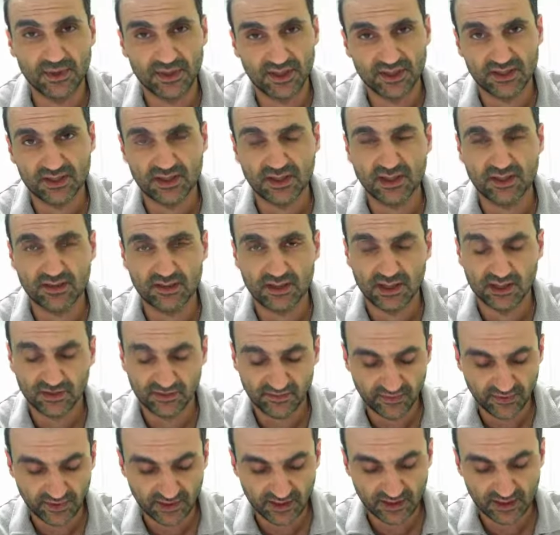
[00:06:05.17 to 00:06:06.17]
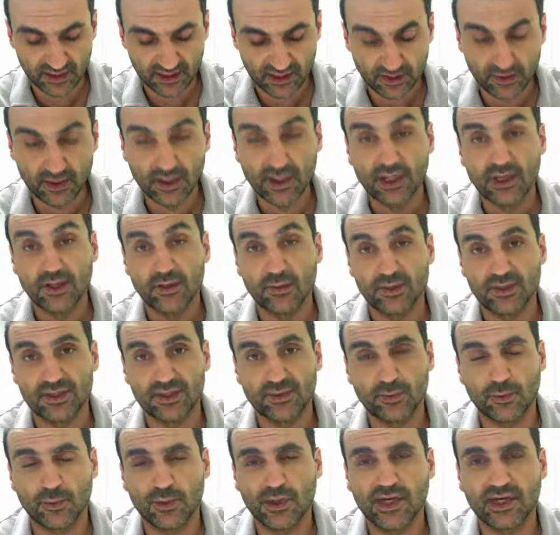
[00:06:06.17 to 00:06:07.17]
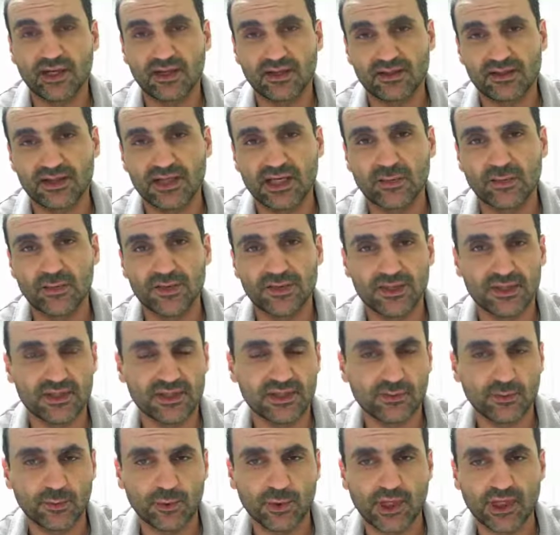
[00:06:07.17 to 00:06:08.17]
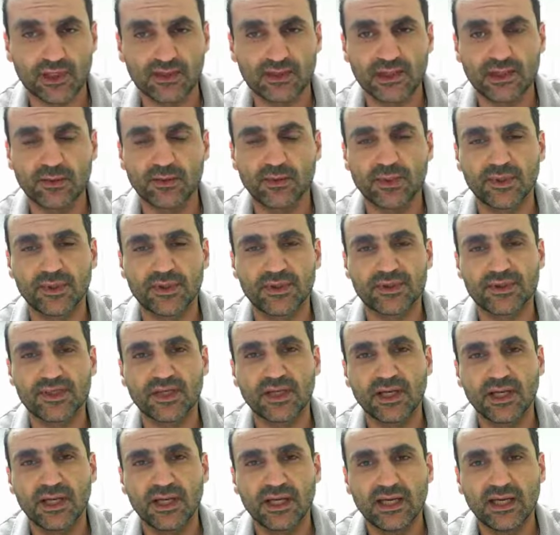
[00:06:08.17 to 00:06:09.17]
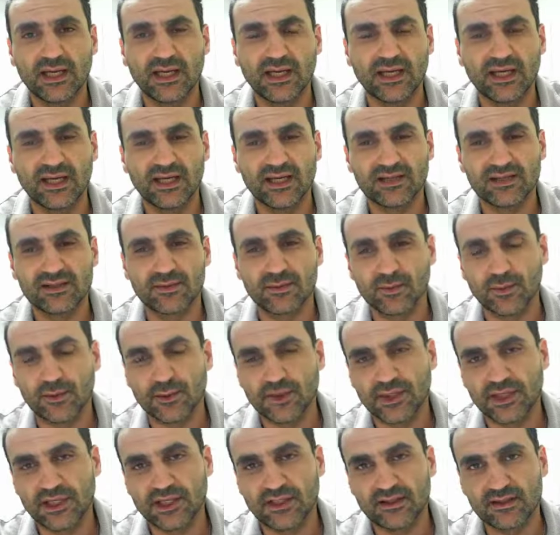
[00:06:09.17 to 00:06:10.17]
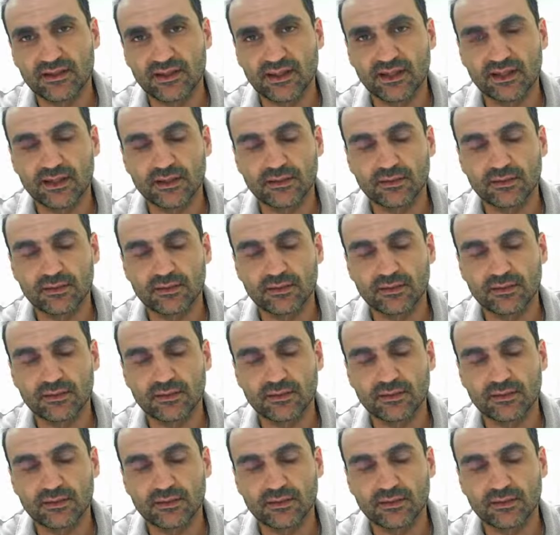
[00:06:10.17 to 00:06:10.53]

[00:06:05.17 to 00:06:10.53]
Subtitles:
He just goes over it again with some great examples and some great templates and some great